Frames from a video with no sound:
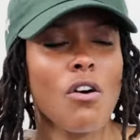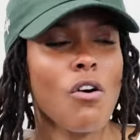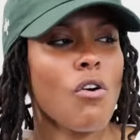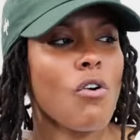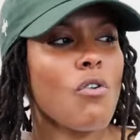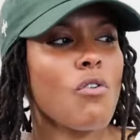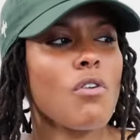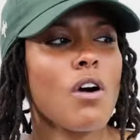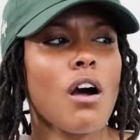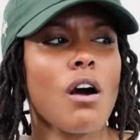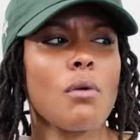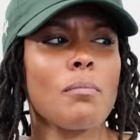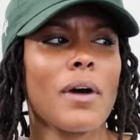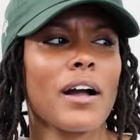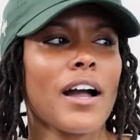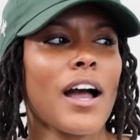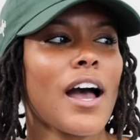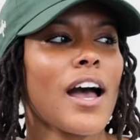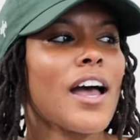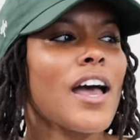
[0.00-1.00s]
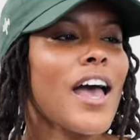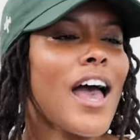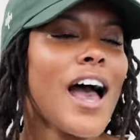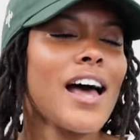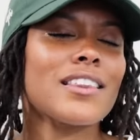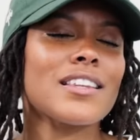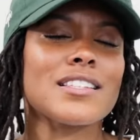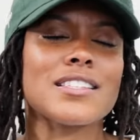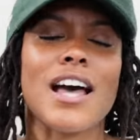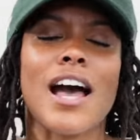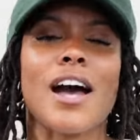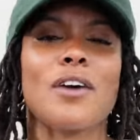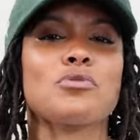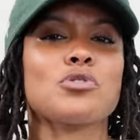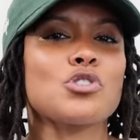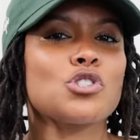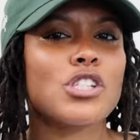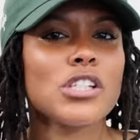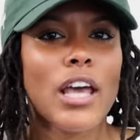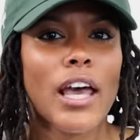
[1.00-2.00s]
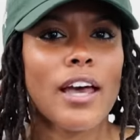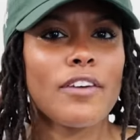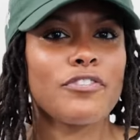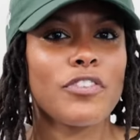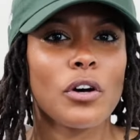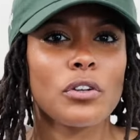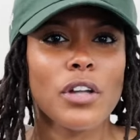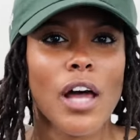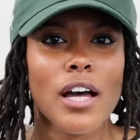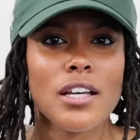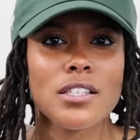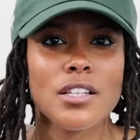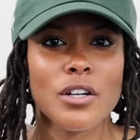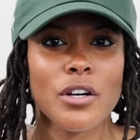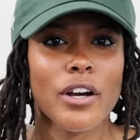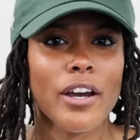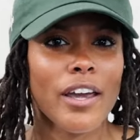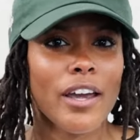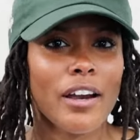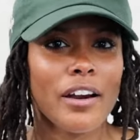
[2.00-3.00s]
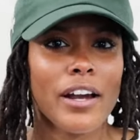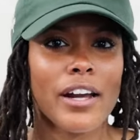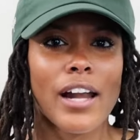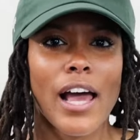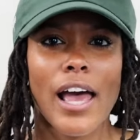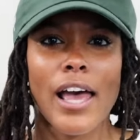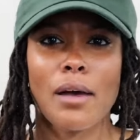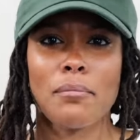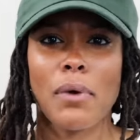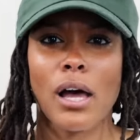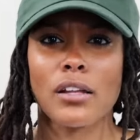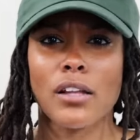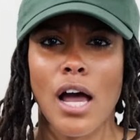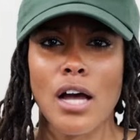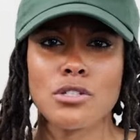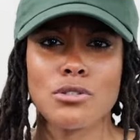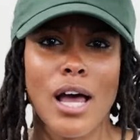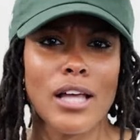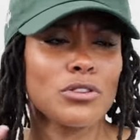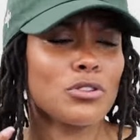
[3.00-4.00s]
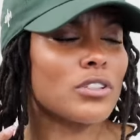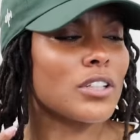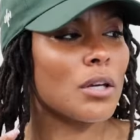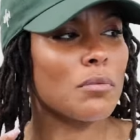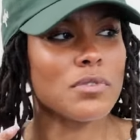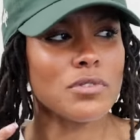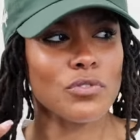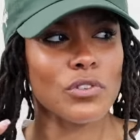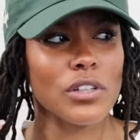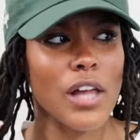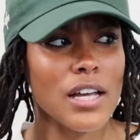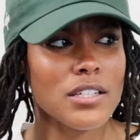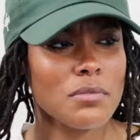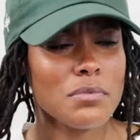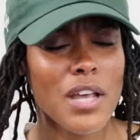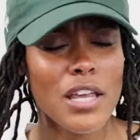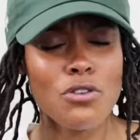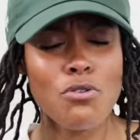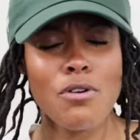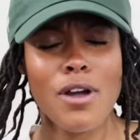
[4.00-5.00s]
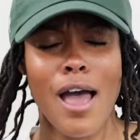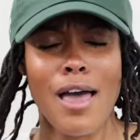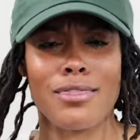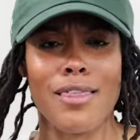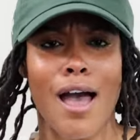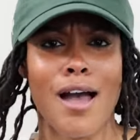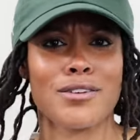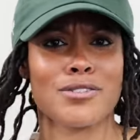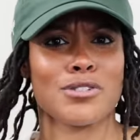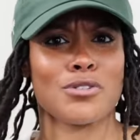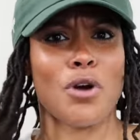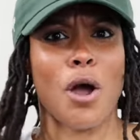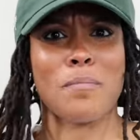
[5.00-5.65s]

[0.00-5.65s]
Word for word: So, oh my God. At the time, so she had faux locks in her hair and I had my locks. So I thought they was real locks. I was like, you got locks too?